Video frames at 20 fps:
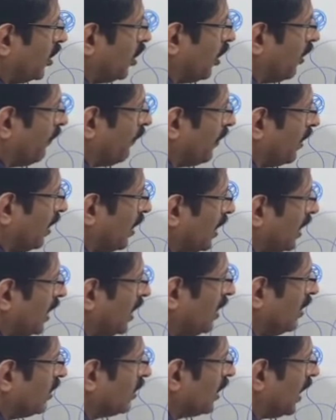of
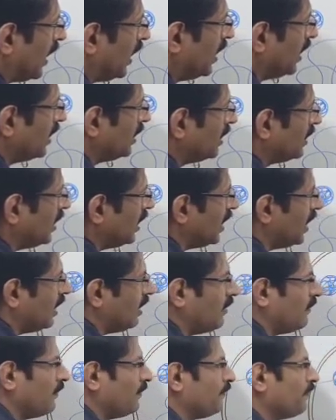inside
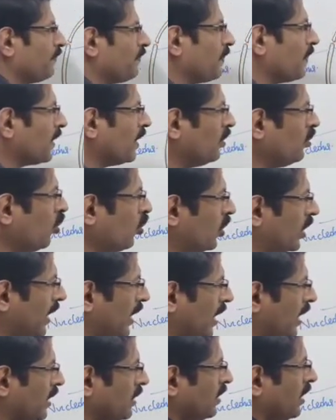the
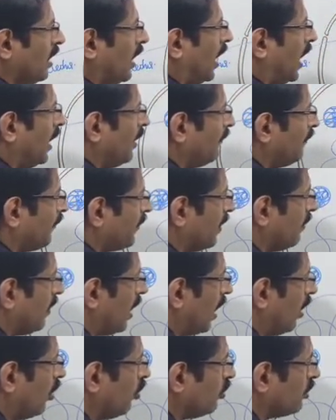nucleus and
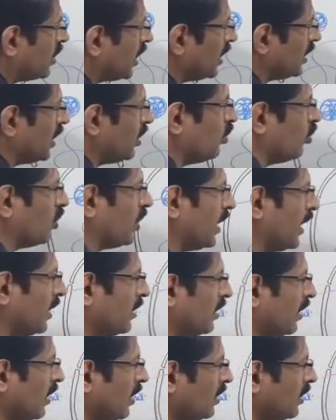from outside the
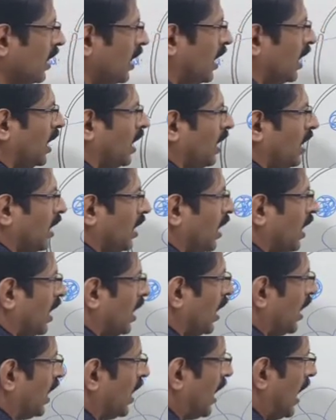nucleus. The
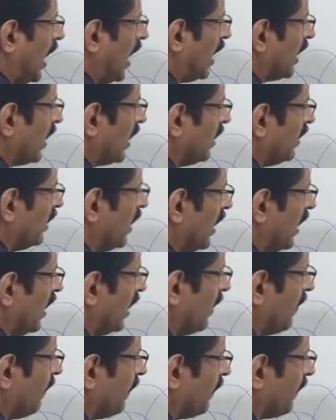RNA